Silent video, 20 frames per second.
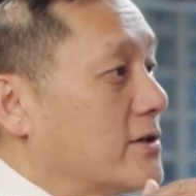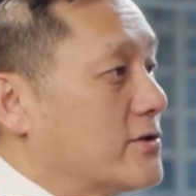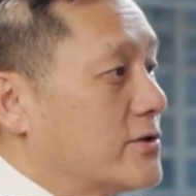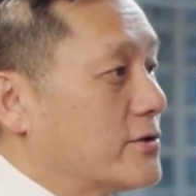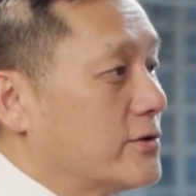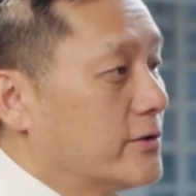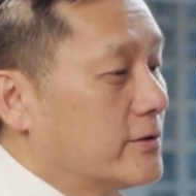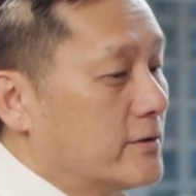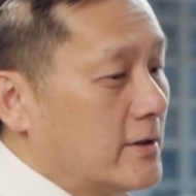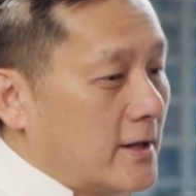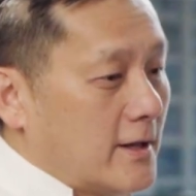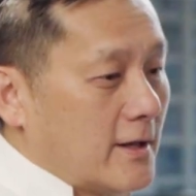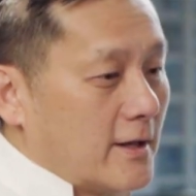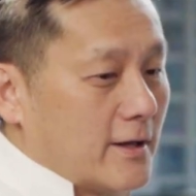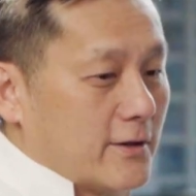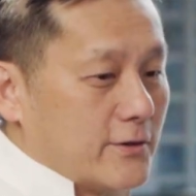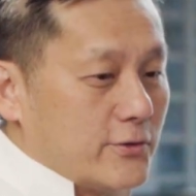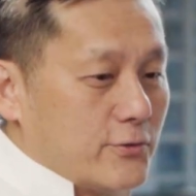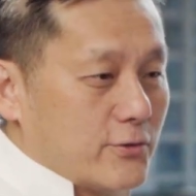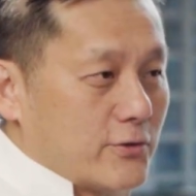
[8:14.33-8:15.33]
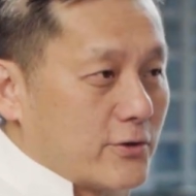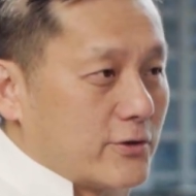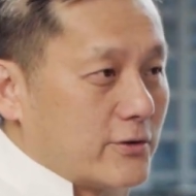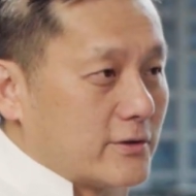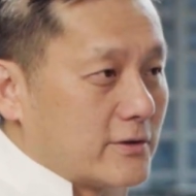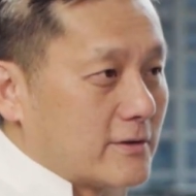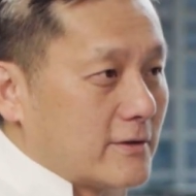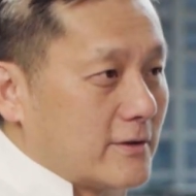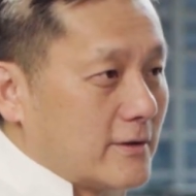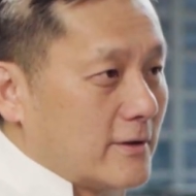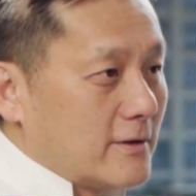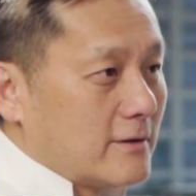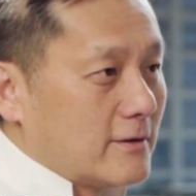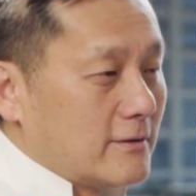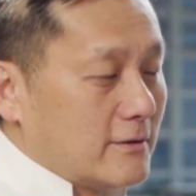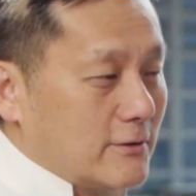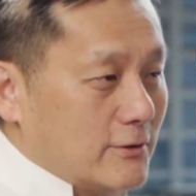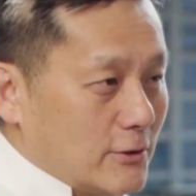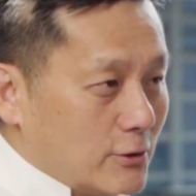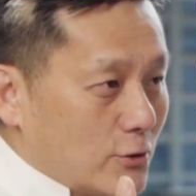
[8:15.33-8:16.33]
So you could
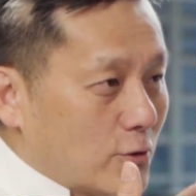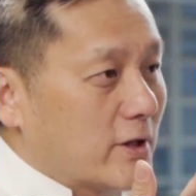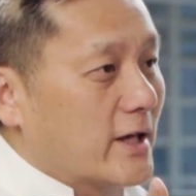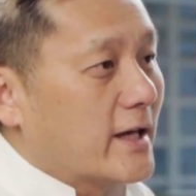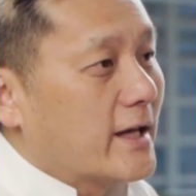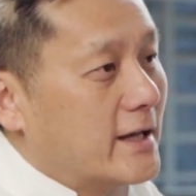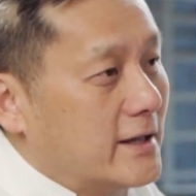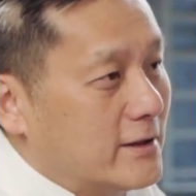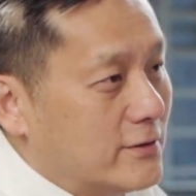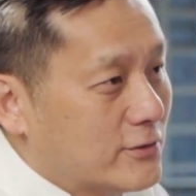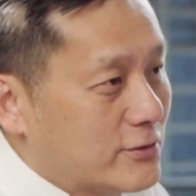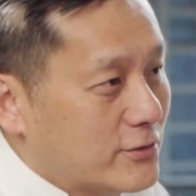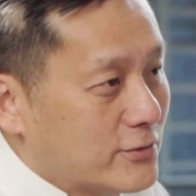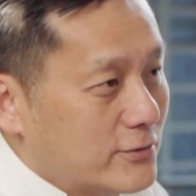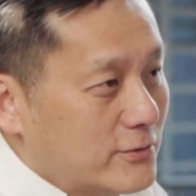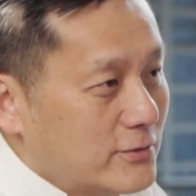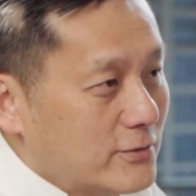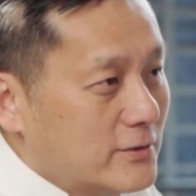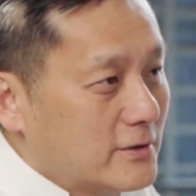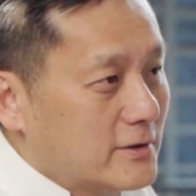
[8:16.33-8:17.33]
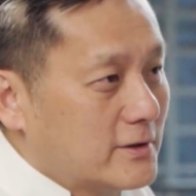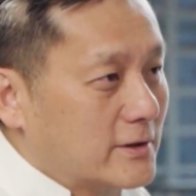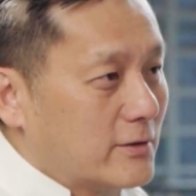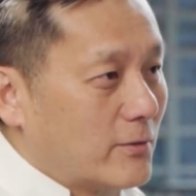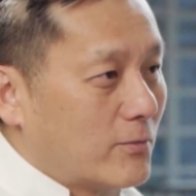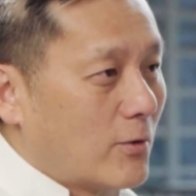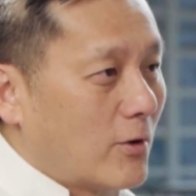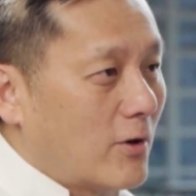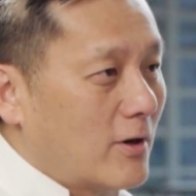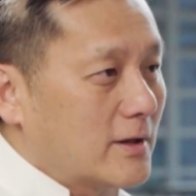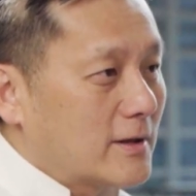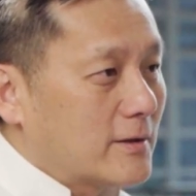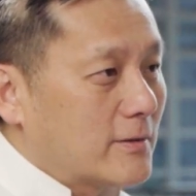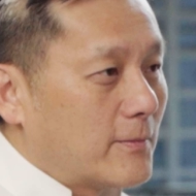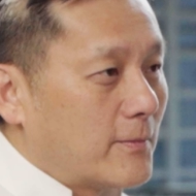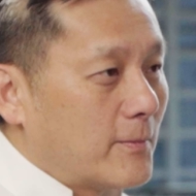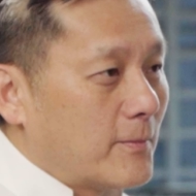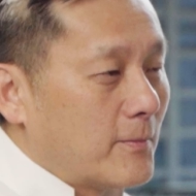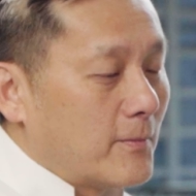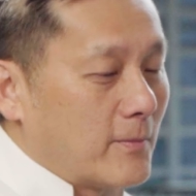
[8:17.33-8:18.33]
look into the ward,
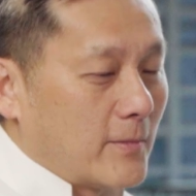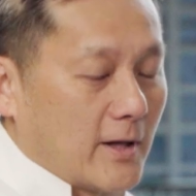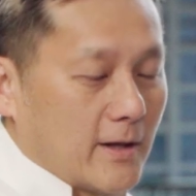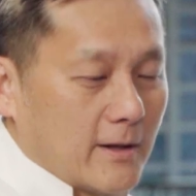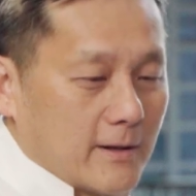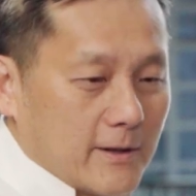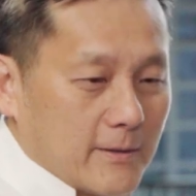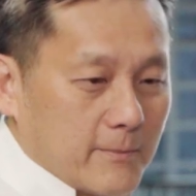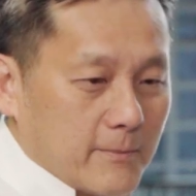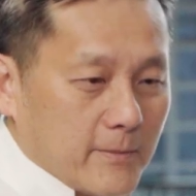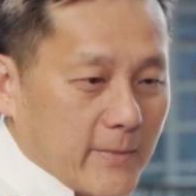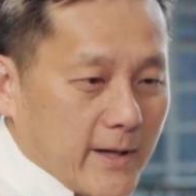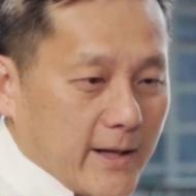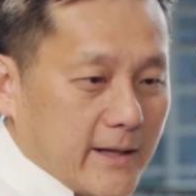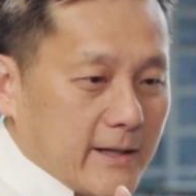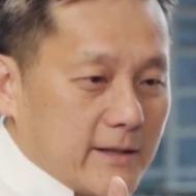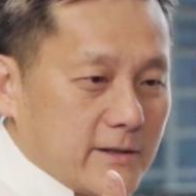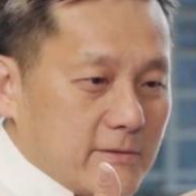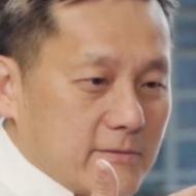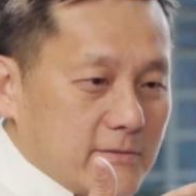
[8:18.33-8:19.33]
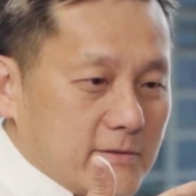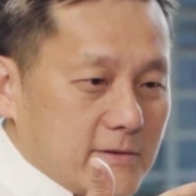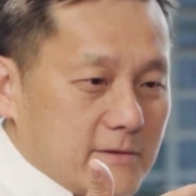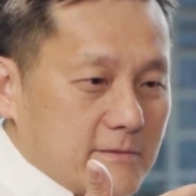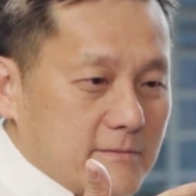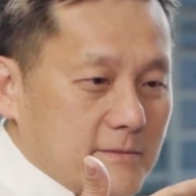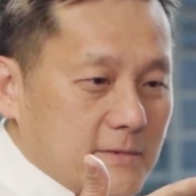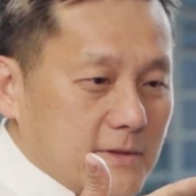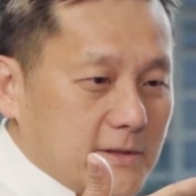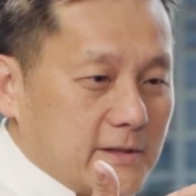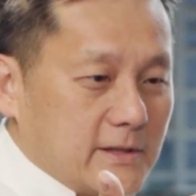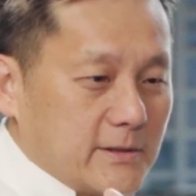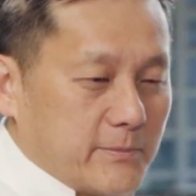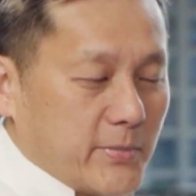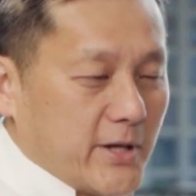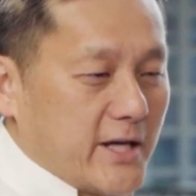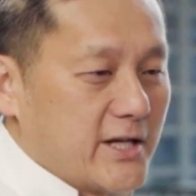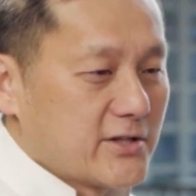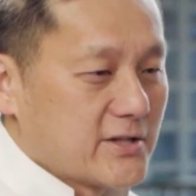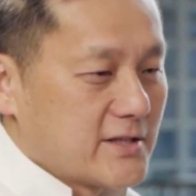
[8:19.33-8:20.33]
and the
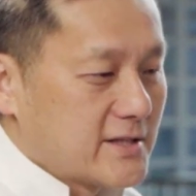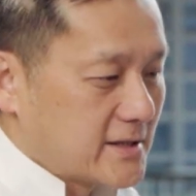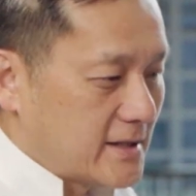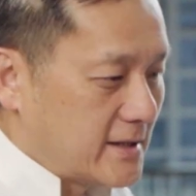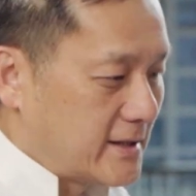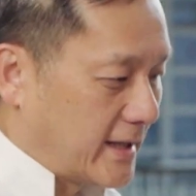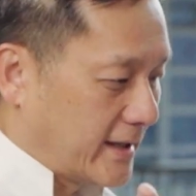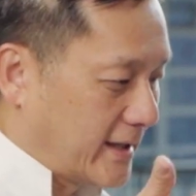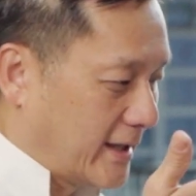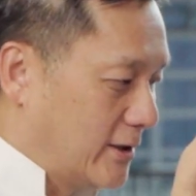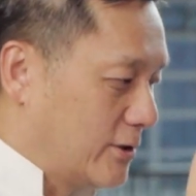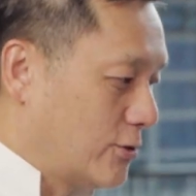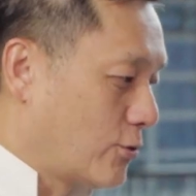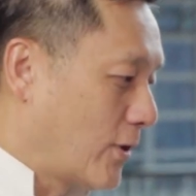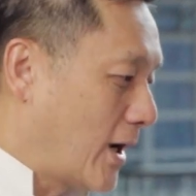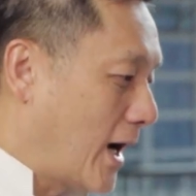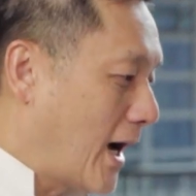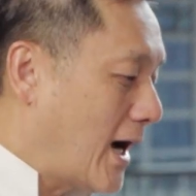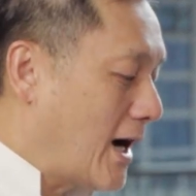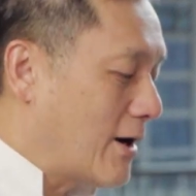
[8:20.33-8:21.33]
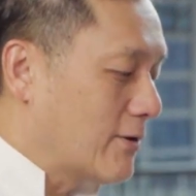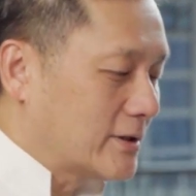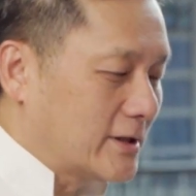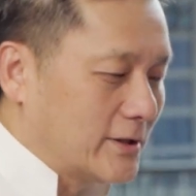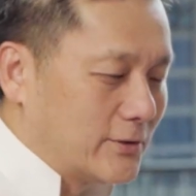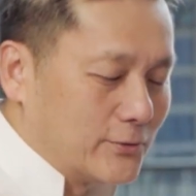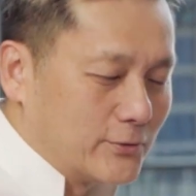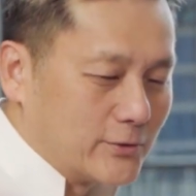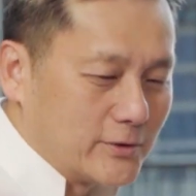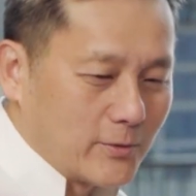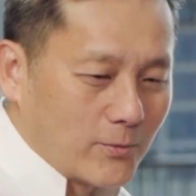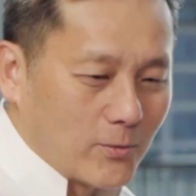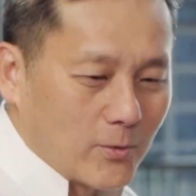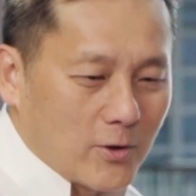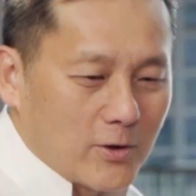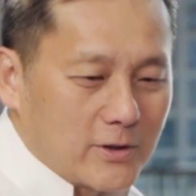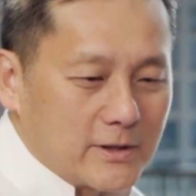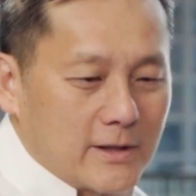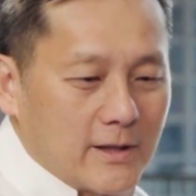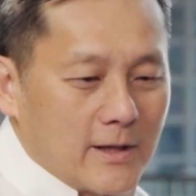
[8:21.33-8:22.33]
patients in there can look out into the
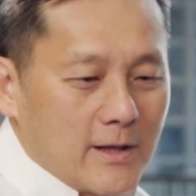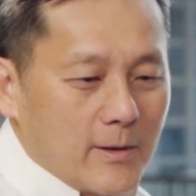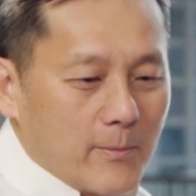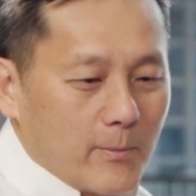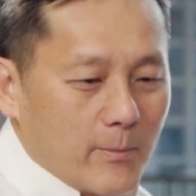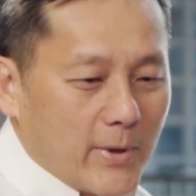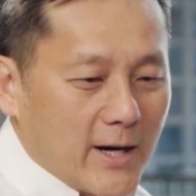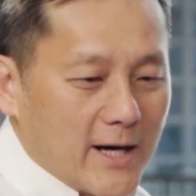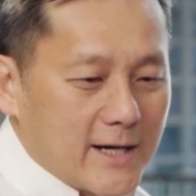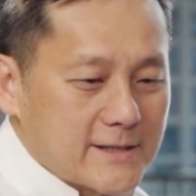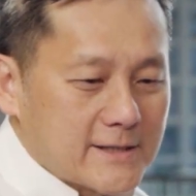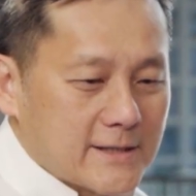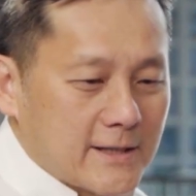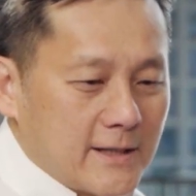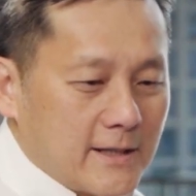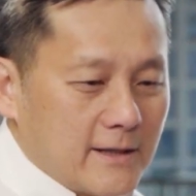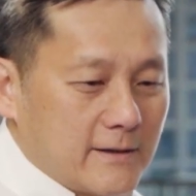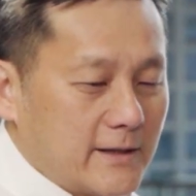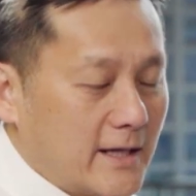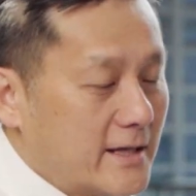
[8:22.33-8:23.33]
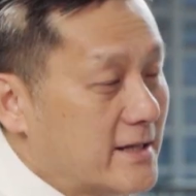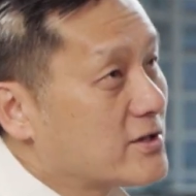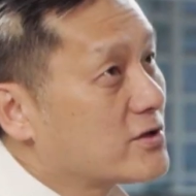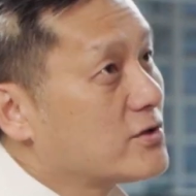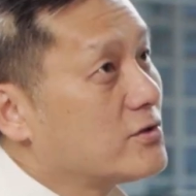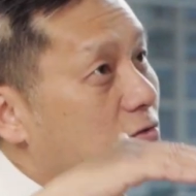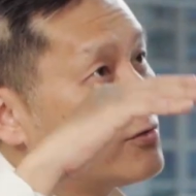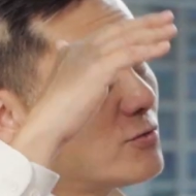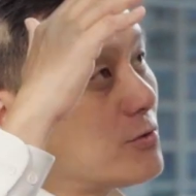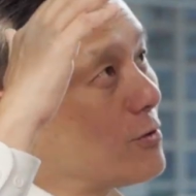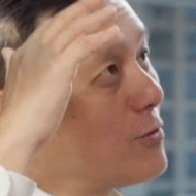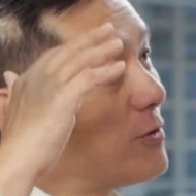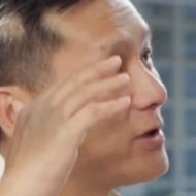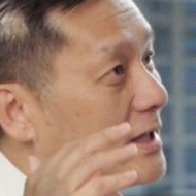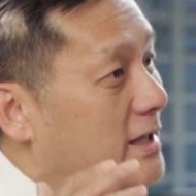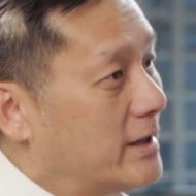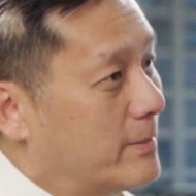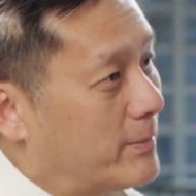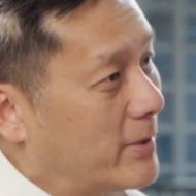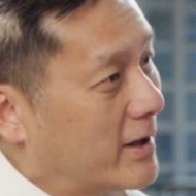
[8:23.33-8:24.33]
ward, but there is no
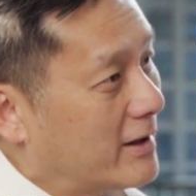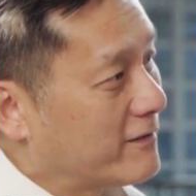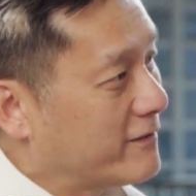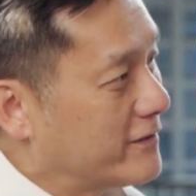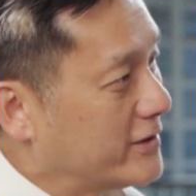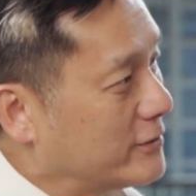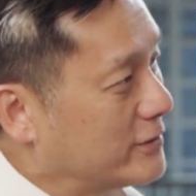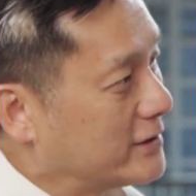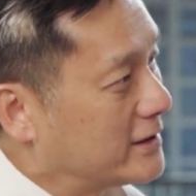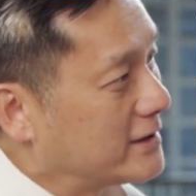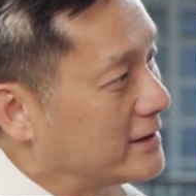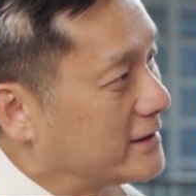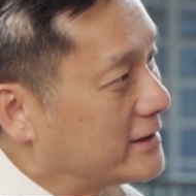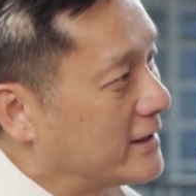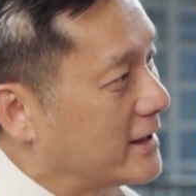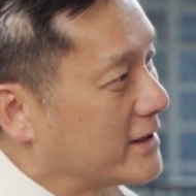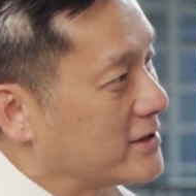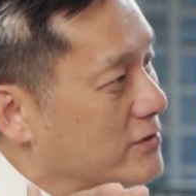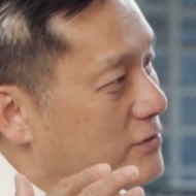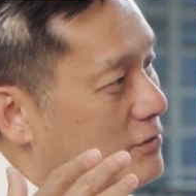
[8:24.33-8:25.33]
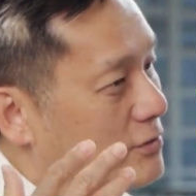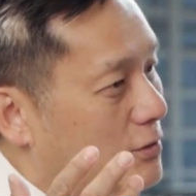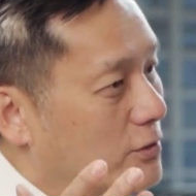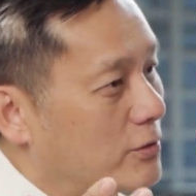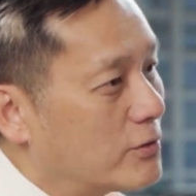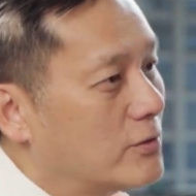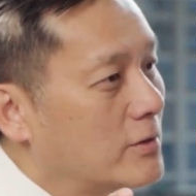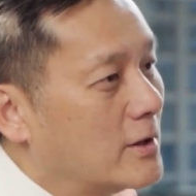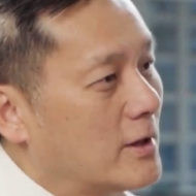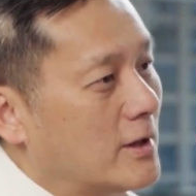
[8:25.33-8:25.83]
HEPA filter, there's no